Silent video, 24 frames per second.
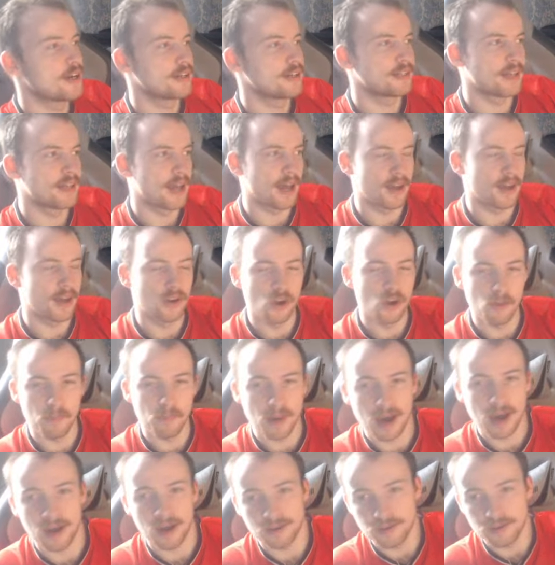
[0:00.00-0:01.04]
Yeah, not
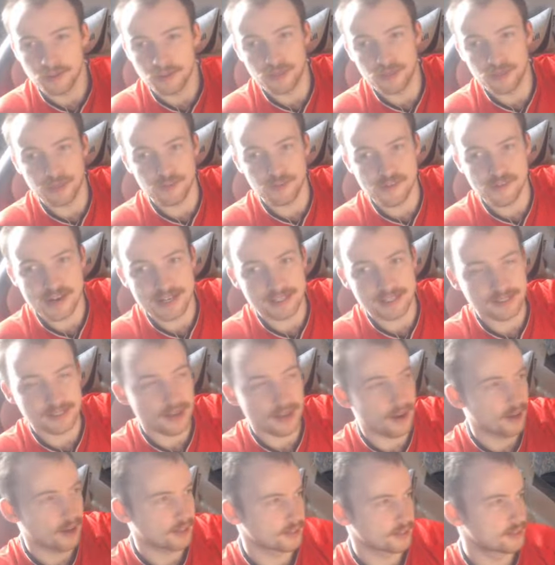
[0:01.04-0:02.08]
bad. 3
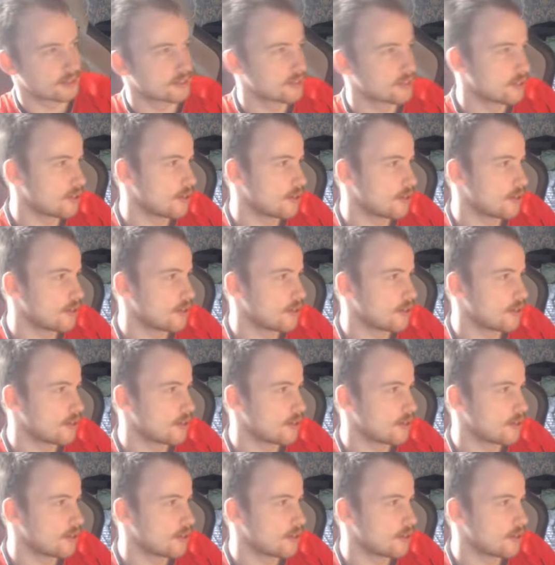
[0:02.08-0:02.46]
stars